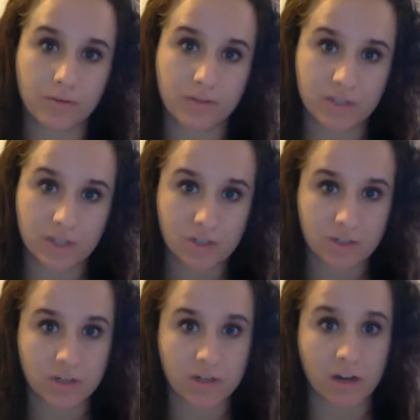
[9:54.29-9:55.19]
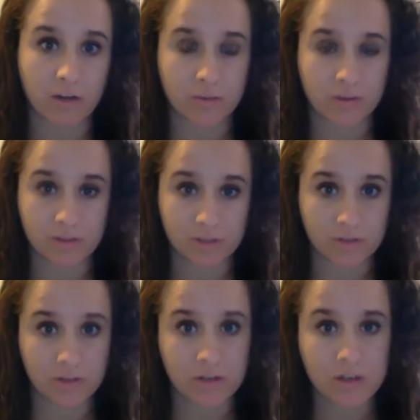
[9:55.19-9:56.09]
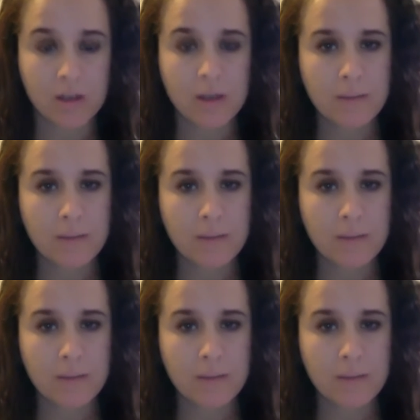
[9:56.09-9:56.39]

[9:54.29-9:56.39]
of the teacher and I'll be the student.